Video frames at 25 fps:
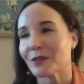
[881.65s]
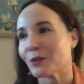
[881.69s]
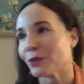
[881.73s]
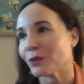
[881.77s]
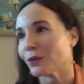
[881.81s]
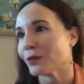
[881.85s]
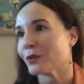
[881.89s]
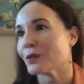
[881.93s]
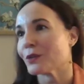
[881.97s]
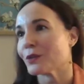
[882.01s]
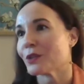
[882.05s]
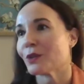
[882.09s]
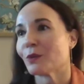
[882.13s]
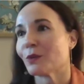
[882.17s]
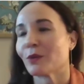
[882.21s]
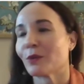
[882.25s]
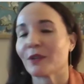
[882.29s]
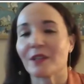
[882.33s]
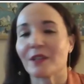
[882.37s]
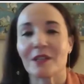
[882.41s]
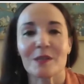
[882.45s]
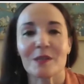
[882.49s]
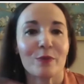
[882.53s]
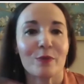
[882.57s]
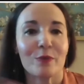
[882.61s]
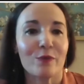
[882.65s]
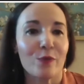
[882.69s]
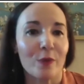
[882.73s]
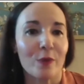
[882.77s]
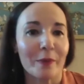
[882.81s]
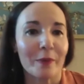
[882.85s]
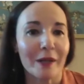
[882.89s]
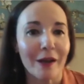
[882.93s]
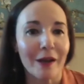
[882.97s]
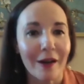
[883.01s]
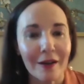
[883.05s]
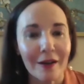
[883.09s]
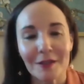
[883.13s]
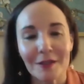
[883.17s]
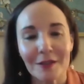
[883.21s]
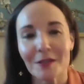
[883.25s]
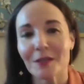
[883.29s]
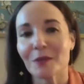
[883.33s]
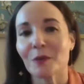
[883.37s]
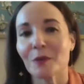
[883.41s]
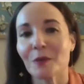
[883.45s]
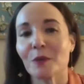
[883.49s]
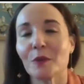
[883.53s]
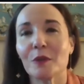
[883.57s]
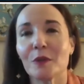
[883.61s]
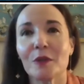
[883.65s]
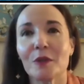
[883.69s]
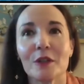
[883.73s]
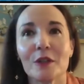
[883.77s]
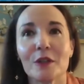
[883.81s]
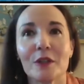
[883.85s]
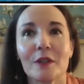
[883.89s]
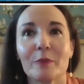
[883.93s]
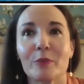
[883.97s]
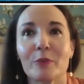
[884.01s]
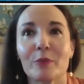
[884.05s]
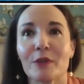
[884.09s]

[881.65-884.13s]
girls who were in this performing arts school.